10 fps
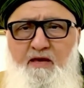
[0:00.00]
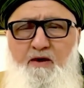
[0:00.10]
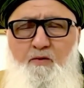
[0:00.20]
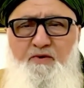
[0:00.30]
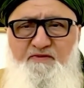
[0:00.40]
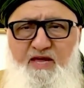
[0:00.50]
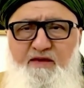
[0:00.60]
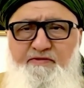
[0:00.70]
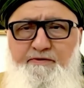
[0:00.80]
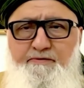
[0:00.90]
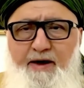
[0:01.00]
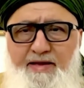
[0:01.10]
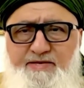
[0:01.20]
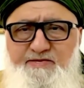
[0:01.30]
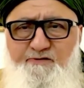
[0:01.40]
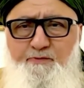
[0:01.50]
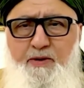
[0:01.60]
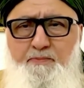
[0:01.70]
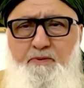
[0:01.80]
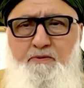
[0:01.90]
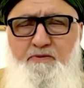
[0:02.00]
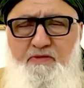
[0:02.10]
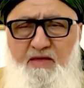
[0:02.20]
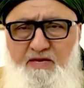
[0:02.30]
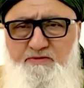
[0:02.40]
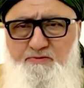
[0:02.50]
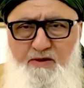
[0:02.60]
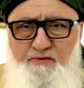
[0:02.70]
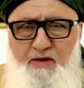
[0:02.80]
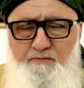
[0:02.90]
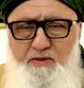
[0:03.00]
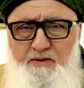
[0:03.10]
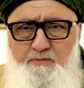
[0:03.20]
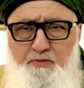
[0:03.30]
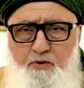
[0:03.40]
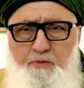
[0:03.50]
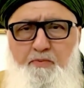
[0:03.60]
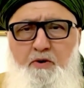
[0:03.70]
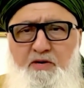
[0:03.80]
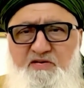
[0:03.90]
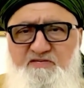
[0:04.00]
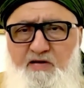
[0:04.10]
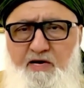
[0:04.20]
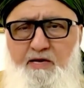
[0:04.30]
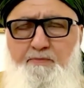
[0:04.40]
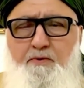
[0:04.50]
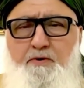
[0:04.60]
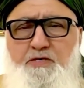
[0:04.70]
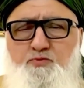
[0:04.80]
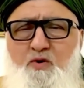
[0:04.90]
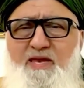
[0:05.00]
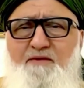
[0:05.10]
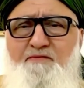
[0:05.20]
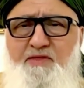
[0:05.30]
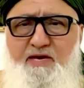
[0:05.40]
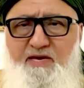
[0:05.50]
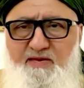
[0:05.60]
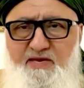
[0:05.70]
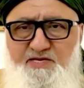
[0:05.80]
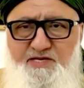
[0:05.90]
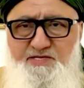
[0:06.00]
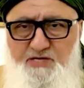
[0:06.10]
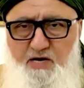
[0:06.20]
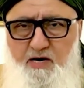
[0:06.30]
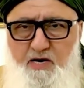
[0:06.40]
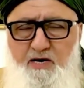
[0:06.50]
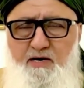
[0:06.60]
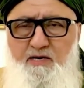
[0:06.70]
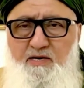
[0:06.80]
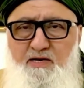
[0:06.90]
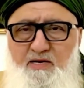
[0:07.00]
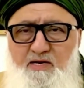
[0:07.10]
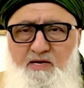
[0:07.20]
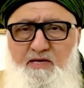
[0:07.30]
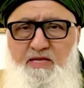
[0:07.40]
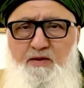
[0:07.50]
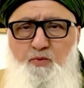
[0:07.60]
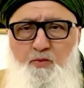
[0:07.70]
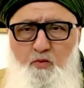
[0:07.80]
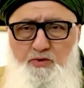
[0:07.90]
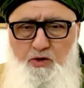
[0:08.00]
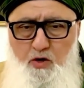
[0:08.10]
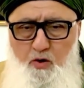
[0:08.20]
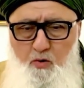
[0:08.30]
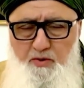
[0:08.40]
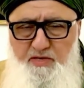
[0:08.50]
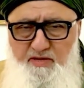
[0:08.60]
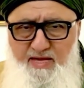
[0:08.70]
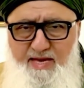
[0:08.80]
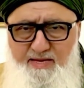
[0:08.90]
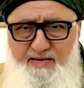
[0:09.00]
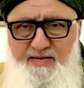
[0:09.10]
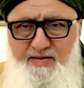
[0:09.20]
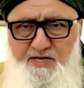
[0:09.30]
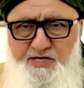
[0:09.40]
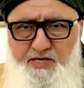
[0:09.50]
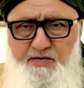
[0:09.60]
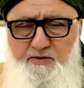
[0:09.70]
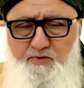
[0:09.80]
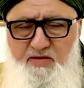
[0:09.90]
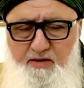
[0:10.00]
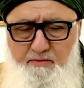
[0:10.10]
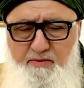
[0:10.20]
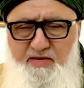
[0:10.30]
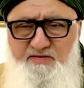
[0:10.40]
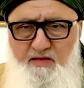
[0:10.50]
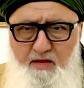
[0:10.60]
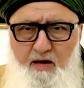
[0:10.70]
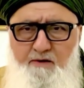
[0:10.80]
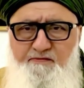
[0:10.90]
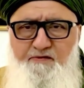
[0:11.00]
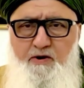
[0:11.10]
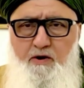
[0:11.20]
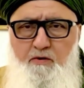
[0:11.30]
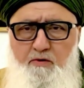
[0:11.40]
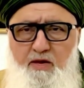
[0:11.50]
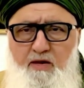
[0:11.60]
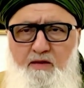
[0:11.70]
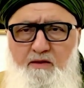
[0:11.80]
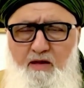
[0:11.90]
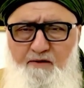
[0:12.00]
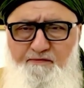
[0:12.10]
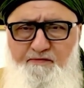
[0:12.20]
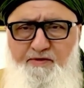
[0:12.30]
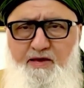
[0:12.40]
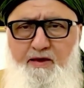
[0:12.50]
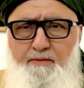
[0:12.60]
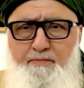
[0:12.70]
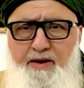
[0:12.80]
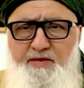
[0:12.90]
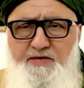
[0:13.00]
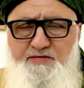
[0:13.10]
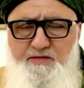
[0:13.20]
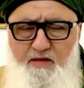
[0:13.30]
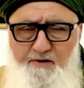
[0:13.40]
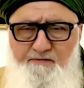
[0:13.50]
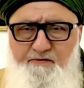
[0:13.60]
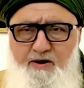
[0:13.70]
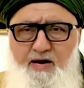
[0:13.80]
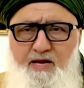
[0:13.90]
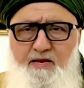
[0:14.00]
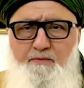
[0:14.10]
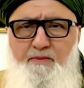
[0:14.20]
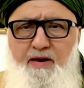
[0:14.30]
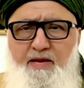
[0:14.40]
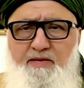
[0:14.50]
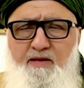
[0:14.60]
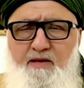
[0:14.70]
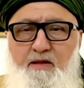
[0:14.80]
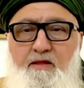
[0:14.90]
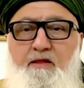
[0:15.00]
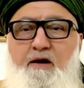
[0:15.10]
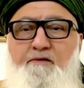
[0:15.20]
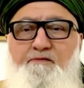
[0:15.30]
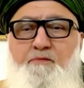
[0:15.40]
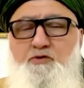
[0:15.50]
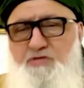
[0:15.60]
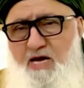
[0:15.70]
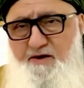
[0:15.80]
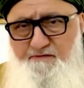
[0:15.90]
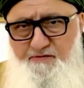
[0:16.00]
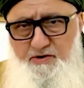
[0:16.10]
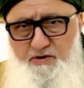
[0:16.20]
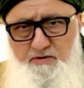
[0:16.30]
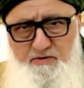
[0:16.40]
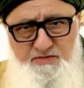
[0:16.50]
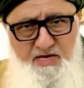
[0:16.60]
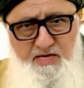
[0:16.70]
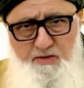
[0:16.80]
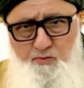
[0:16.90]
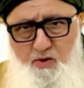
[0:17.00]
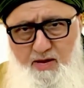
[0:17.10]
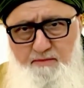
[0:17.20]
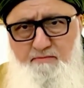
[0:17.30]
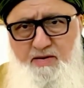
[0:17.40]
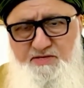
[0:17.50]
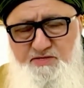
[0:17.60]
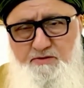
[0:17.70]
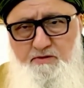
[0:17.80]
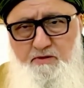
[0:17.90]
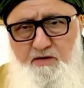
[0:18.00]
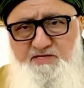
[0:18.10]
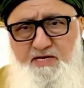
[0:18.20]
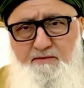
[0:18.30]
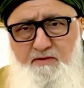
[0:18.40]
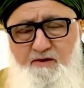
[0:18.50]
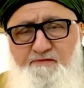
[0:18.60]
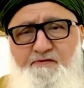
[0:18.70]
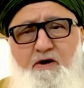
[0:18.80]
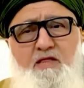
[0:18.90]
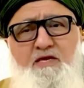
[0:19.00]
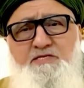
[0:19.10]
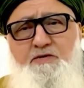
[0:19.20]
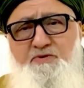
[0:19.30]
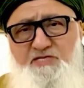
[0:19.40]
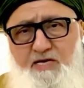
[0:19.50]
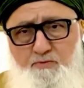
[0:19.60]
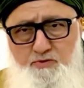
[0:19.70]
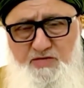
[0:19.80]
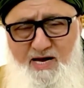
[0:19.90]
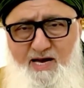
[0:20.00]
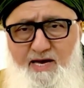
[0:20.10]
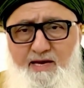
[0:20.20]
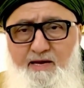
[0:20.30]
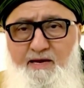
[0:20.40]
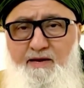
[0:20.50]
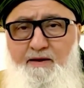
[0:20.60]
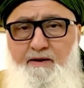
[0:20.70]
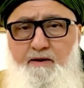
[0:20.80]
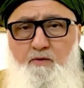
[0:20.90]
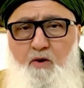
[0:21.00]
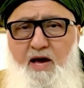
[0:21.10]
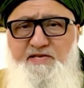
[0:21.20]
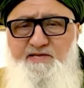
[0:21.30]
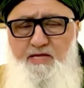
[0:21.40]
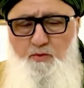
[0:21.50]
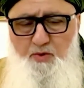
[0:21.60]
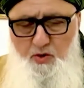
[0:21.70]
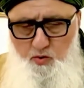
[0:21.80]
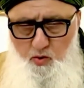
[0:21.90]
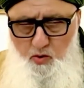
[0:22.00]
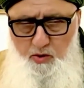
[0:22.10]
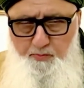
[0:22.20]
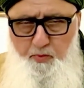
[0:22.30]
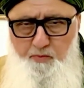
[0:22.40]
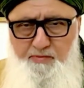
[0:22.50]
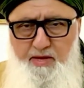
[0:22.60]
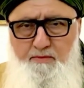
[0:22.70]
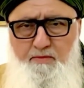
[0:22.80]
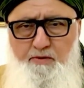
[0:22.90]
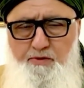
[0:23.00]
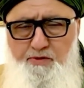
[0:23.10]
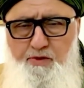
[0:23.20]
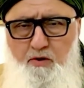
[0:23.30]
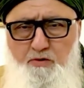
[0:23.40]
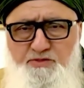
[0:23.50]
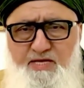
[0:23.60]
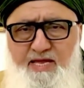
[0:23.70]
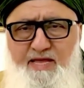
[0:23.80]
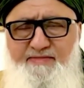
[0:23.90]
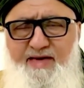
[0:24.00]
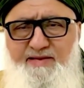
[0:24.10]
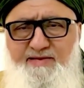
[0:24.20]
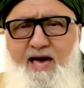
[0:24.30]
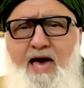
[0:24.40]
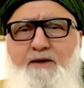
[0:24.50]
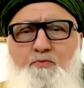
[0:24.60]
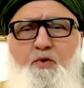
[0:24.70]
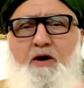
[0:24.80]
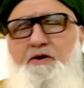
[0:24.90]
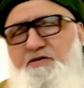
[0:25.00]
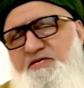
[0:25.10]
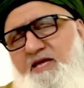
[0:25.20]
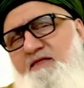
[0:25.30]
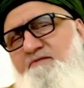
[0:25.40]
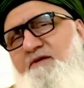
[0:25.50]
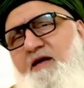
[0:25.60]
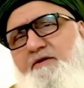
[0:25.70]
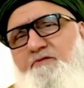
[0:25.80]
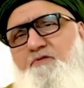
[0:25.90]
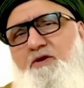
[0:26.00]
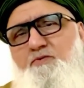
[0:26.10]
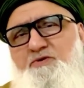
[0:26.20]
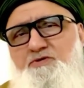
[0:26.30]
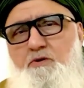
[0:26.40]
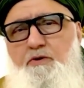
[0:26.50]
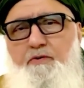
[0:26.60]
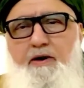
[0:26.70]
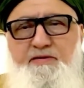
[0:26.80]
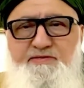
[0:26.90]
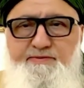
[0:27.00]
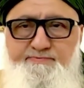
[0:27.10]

we've taken the rights of people, things that have been put upon us, done upon us, whatever the conditions are, that we want to go into that condition with immense love for awliya, love for the companions, love for Ahlul Bayt, love Most High for Sayyidina Muhammad, love for Allah Most High. Why? So that we call upon them. Those then at that time we understand the value of what was taught to us.